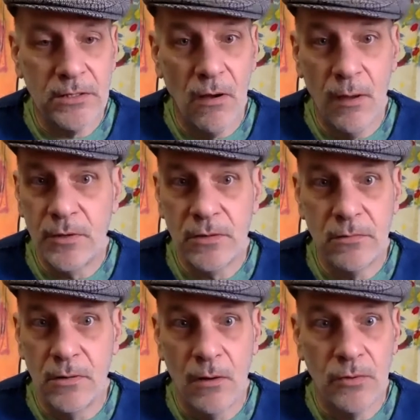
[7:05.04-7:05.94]
time to
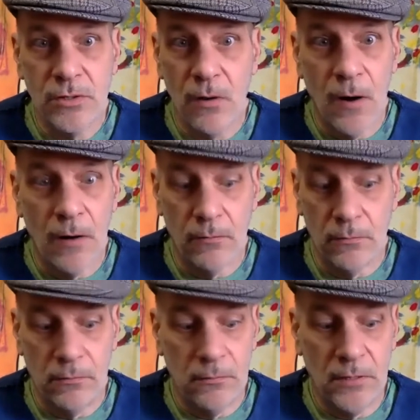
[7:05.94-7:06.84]
you know start.
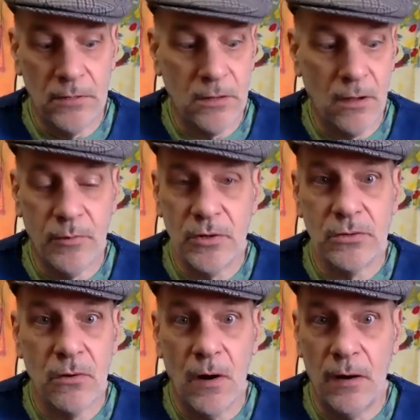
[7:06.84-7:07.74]
It's time to
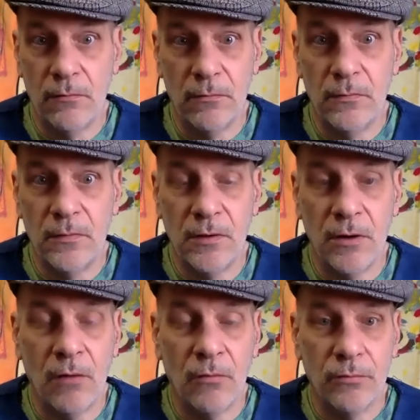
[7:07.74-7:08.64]
start. You
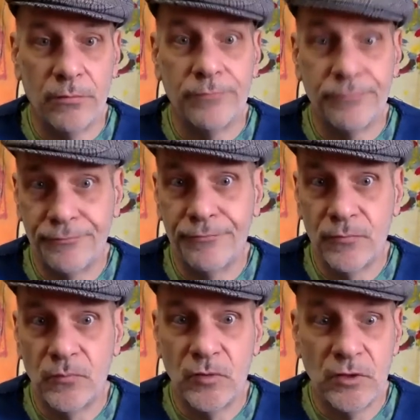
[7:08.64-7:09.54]
know,
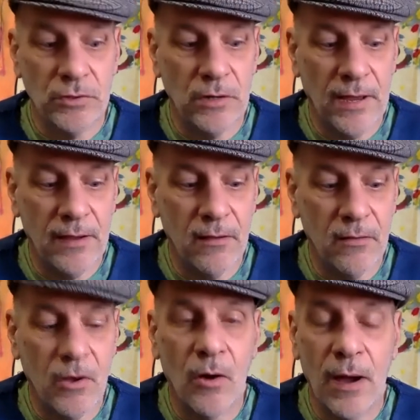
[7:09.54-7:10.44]
to like
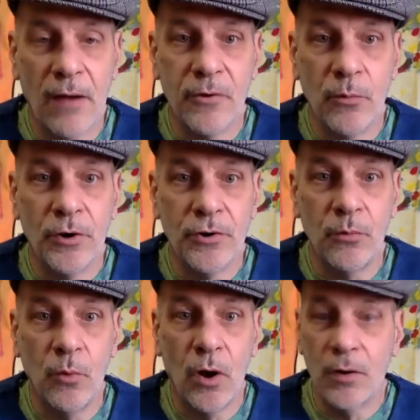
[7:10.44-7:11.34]
go after what you
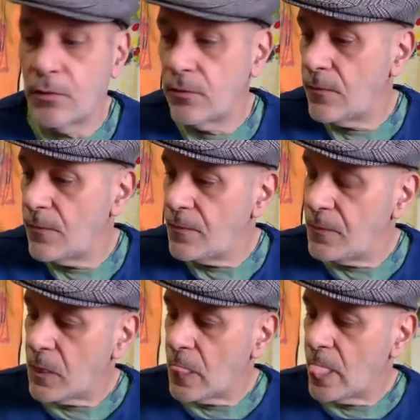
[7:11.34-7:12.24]
want
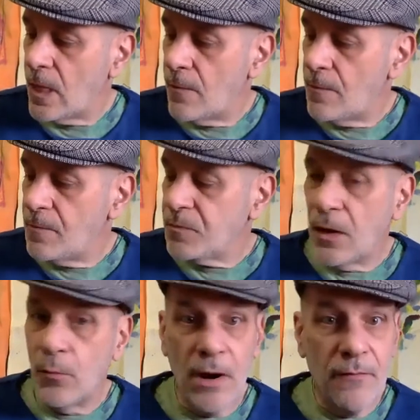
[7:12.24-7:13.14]

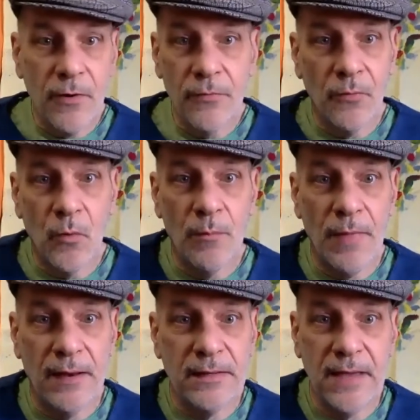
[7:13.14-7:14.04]
in whatever form
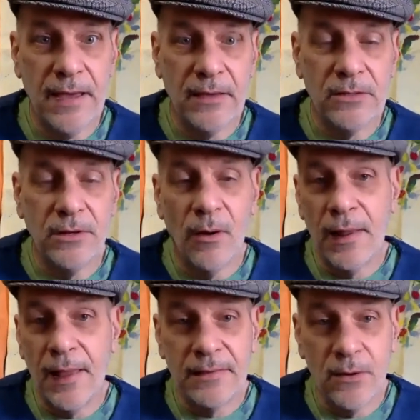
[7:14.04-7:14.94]
that takes. You know, I
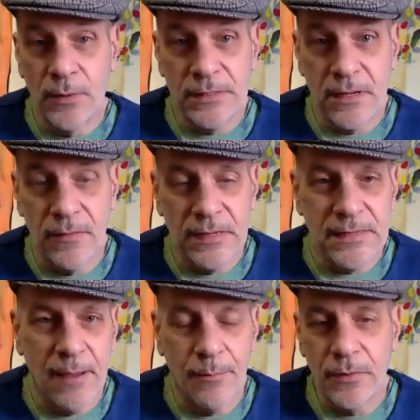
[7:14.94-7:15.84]
like to always give
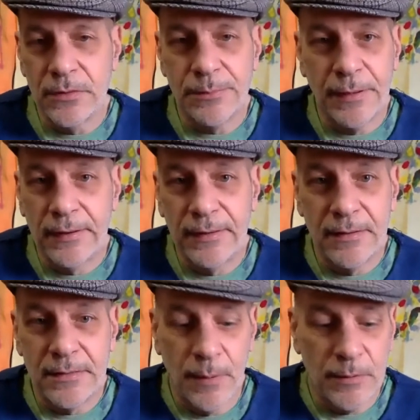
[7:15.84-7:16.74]
examples, but you know,
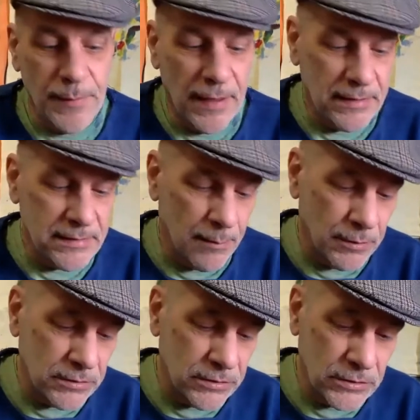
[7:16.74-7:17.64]
sometimes my
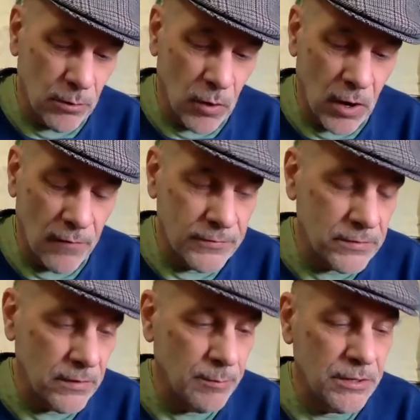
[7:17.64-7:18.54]
examples are so off
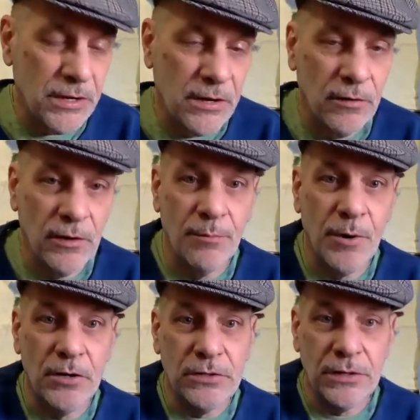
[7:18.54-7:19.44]
to the particular
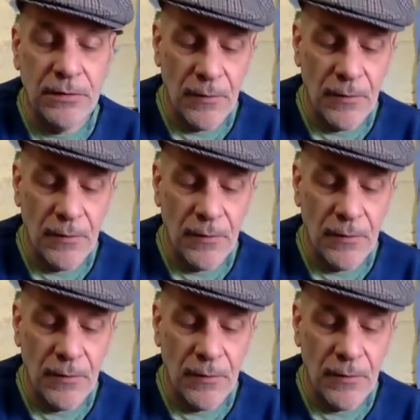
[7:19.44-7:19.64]
person.